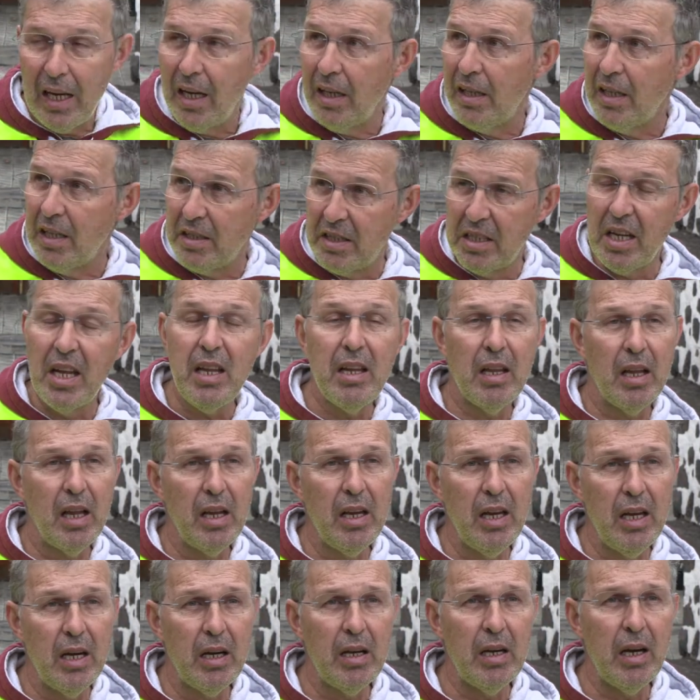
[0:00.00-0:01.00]
the same
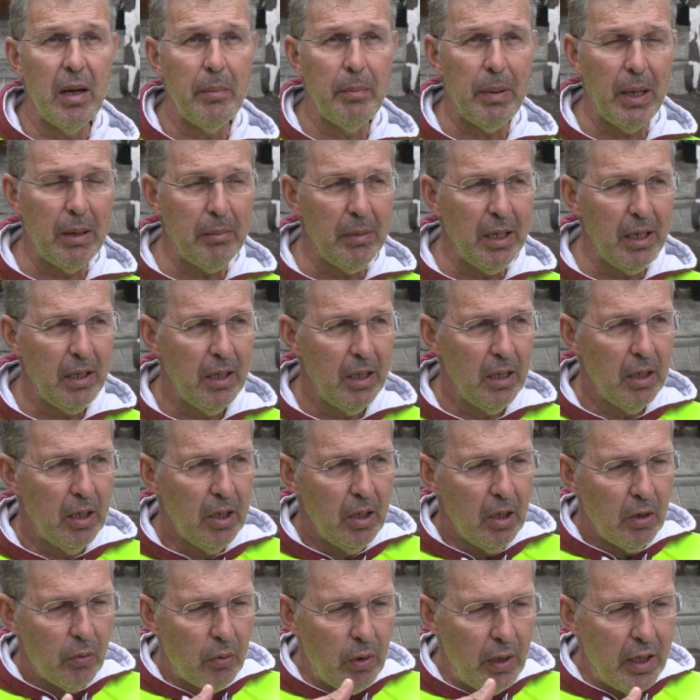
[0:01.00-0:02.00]
here in La Palma,
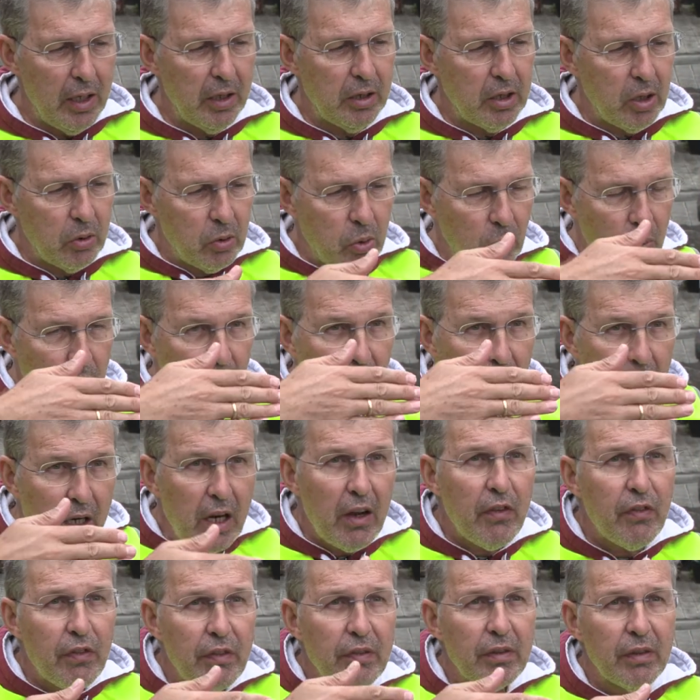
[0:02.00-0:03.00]
related to the
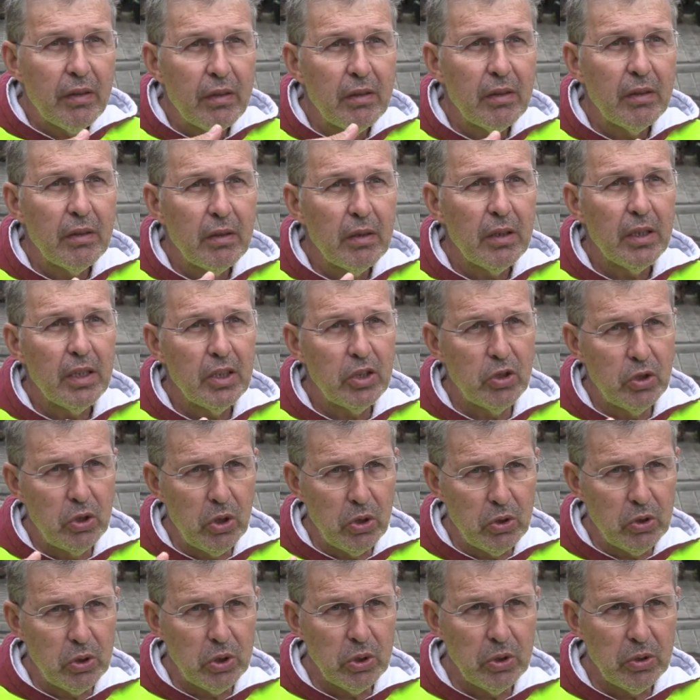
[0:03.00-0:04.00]
rift
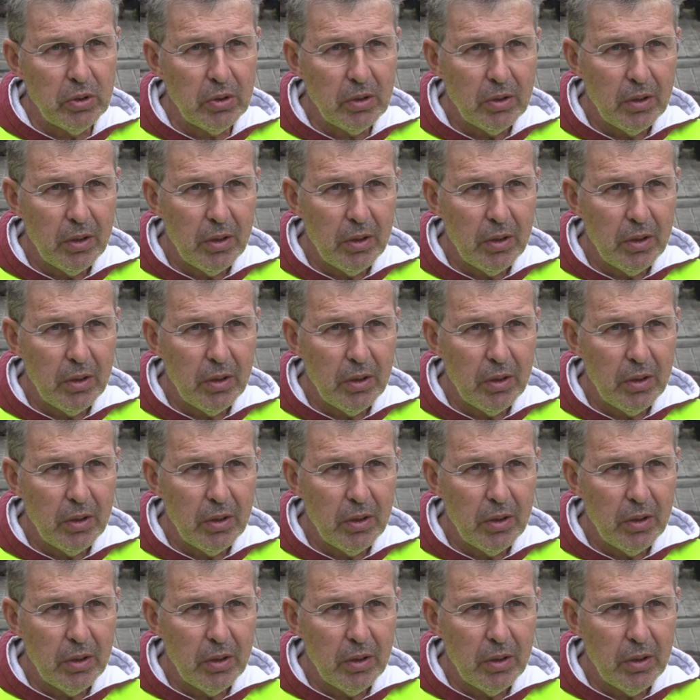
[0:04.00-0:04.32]
structure,